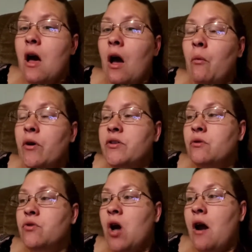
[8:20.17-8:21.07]
I want
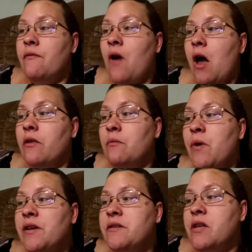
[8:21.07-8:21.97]
to try to find the
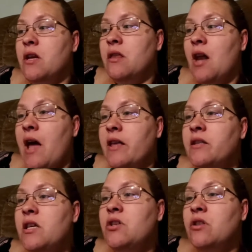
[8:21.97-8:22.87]
best thing that I can
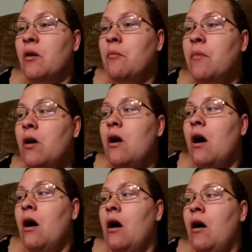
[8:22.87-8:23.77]
teach them.
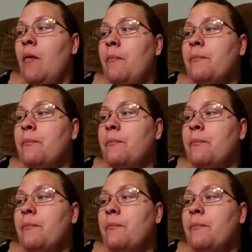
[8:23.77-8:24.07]
I